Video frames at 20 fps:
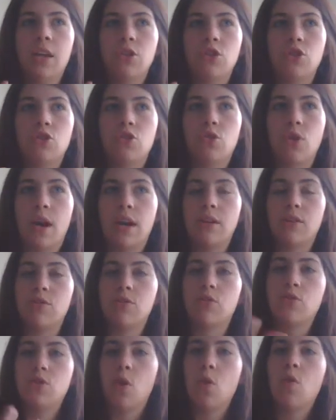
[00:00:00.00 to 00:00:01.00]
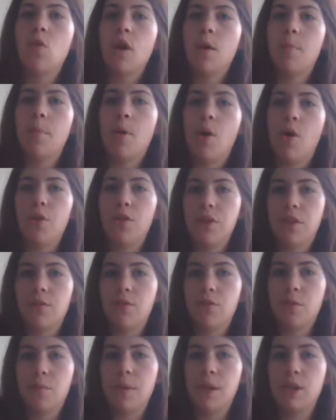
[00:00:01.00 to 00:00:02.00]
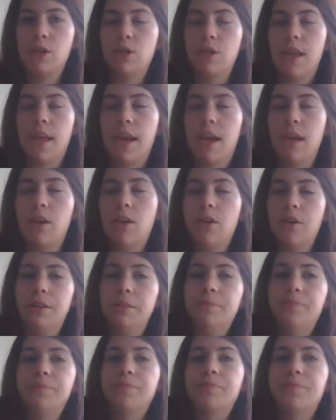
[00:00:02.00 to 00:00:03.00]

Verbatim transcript: just tried to soak up all the information that I could.